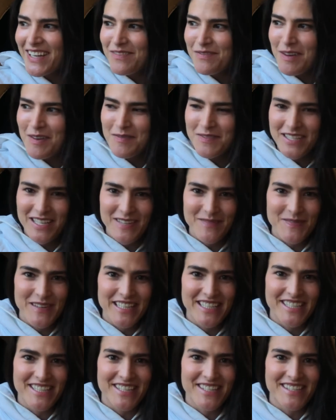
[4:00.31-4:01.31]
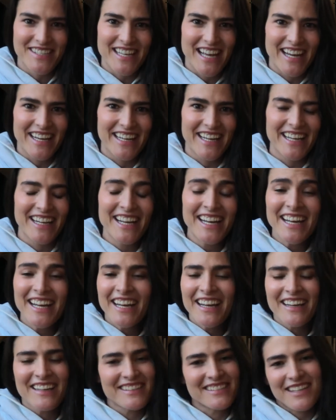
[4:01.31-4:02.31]
15 minutes just standing.
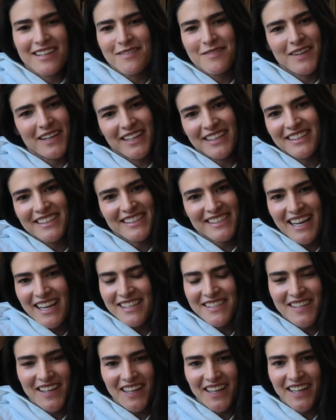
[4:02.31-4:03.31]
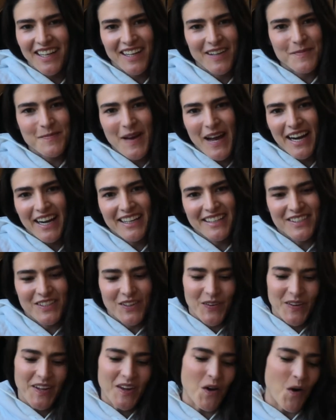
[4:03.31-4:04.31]
He's like, fuck it, this guy's not gonna come back. So
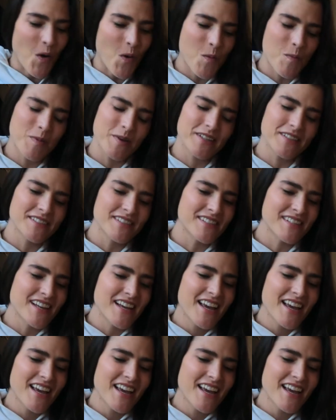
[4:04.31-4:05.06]
he opens